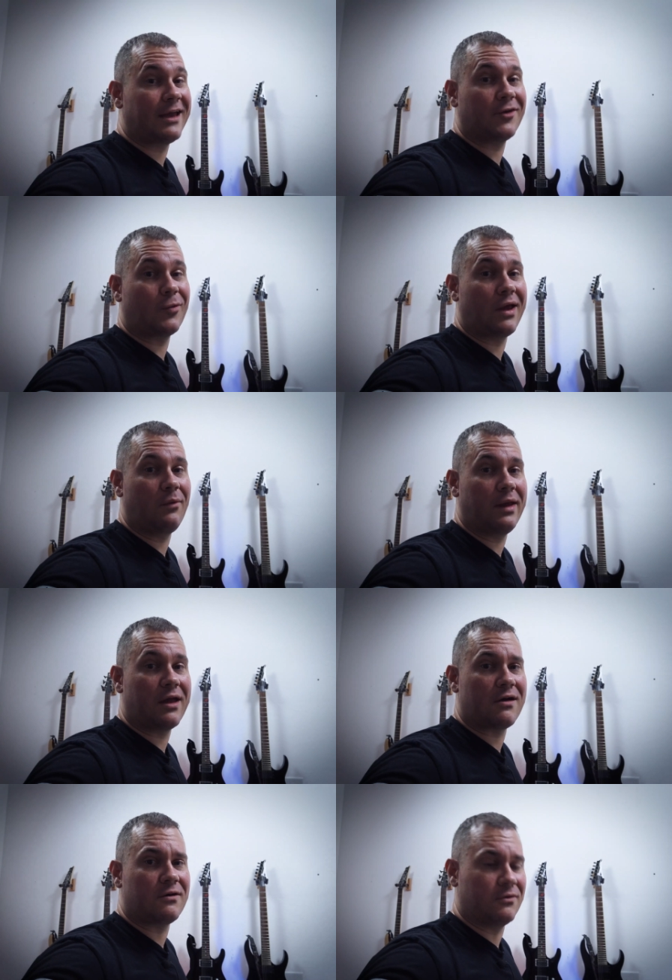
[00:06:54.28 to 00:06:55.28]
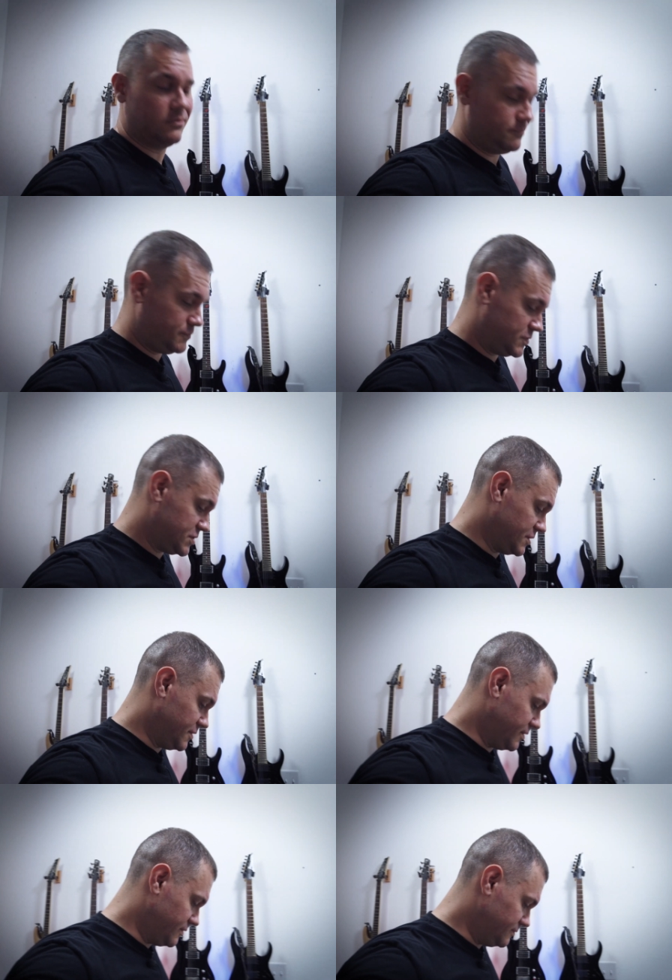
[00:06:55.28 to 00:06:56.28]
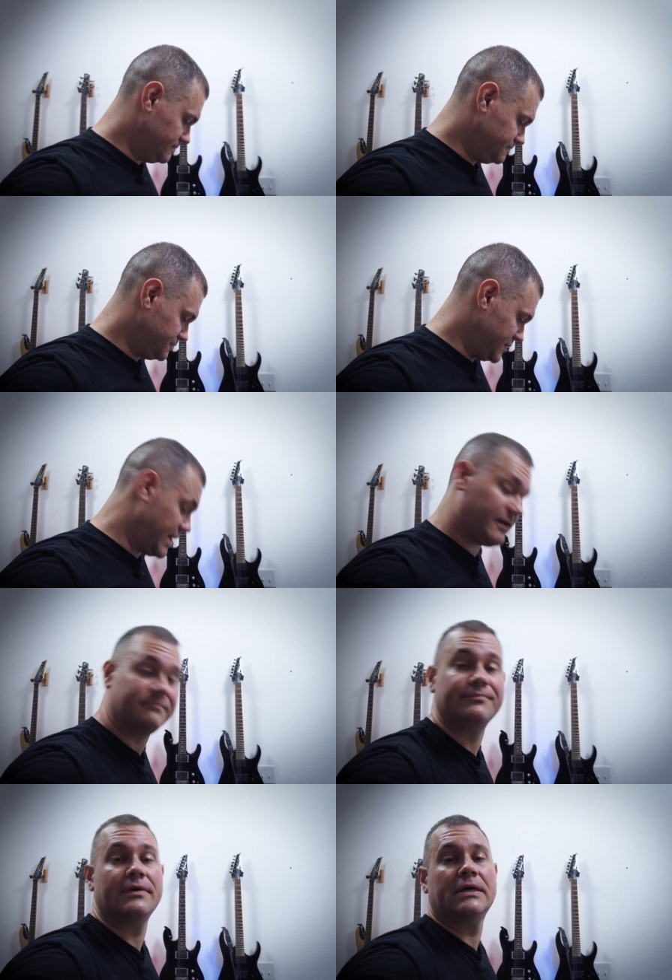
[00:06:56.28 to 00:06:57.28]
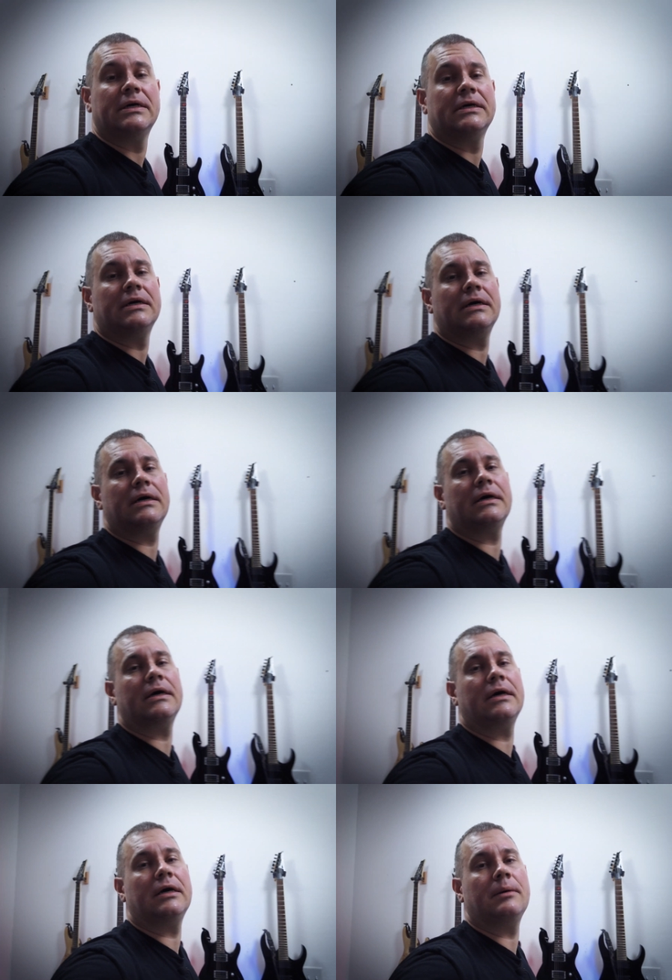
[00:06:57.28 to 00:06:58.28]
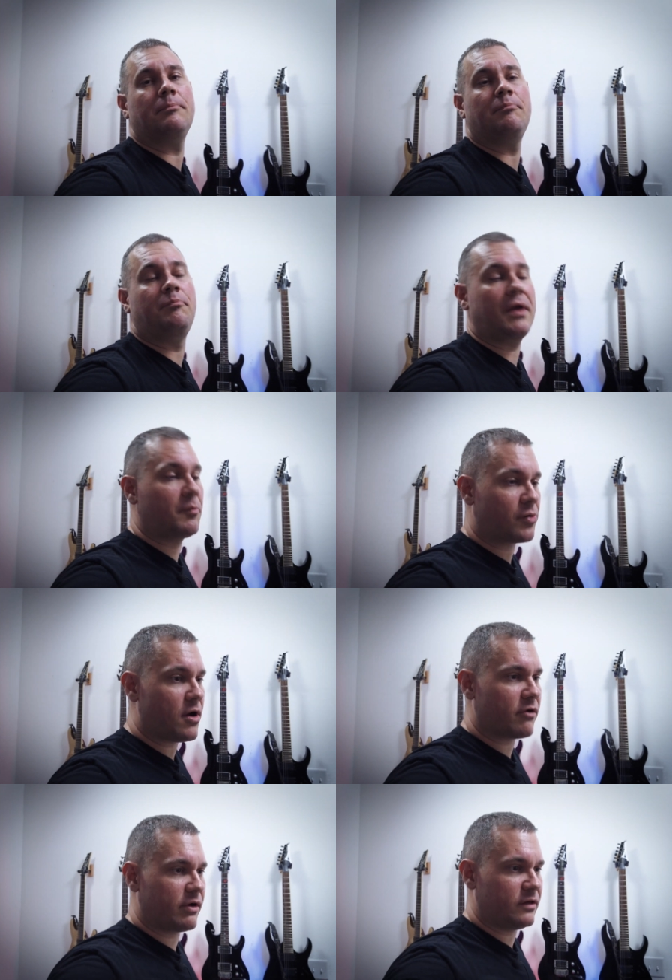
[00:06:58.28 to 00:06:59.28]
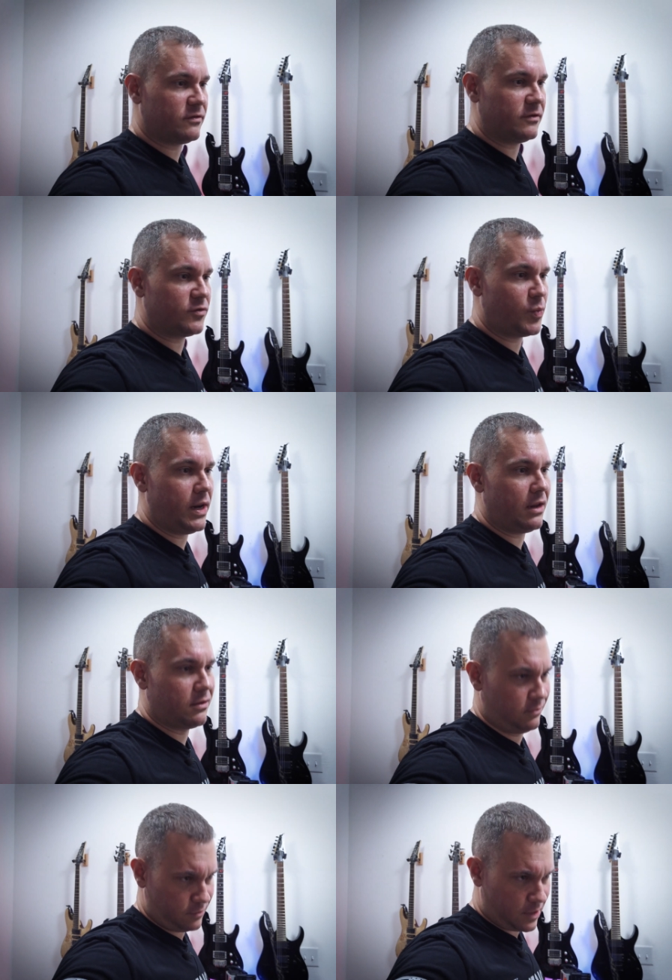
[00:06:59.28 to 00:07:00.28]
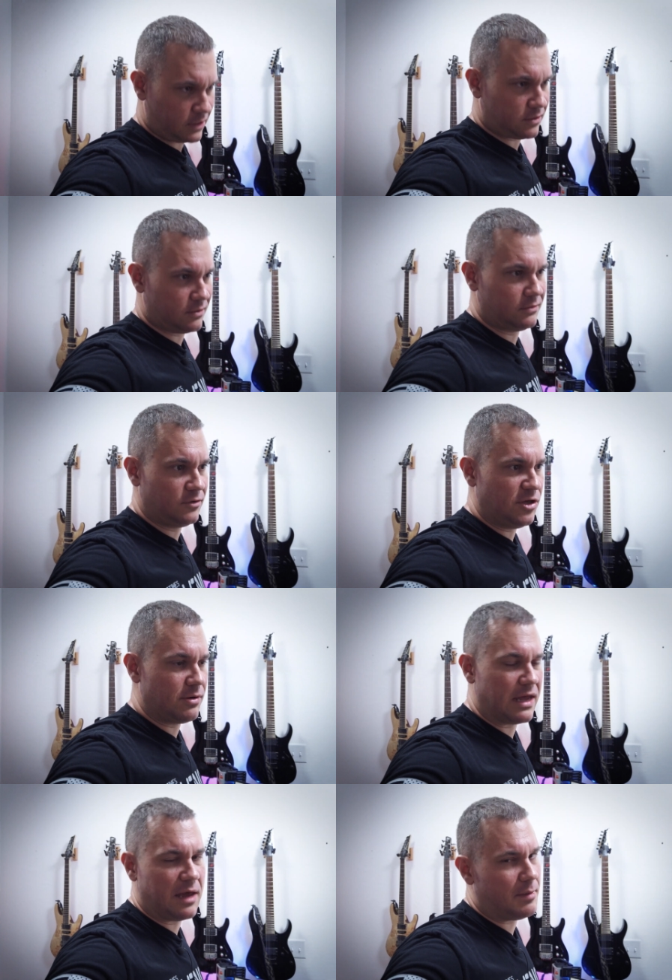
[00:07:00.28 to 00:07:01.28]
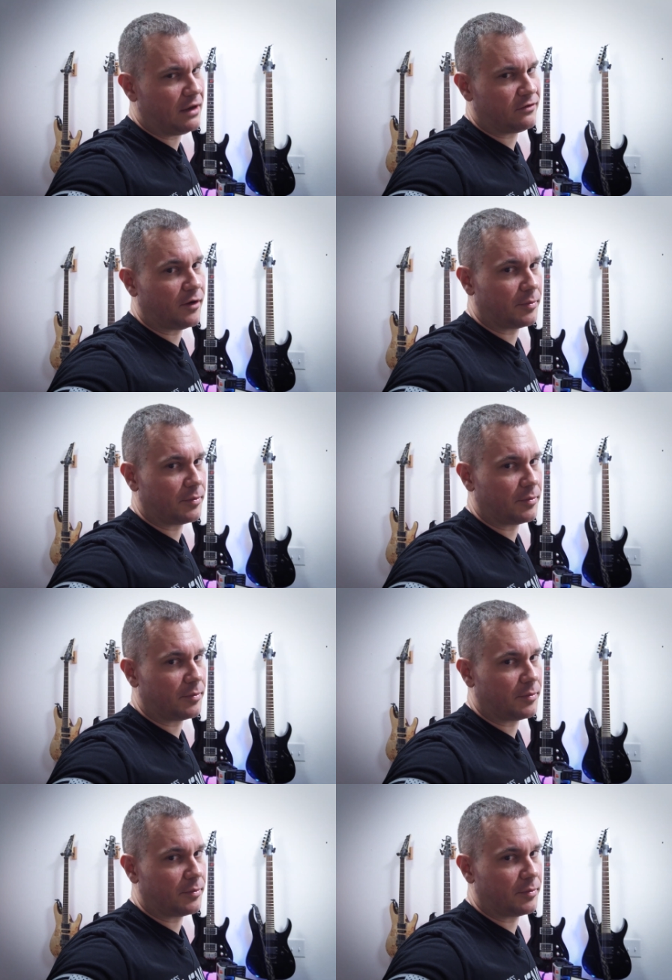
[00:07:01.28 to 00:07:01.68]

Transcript: and away we go. So yeah, uh, big progress this week. Got the U N M S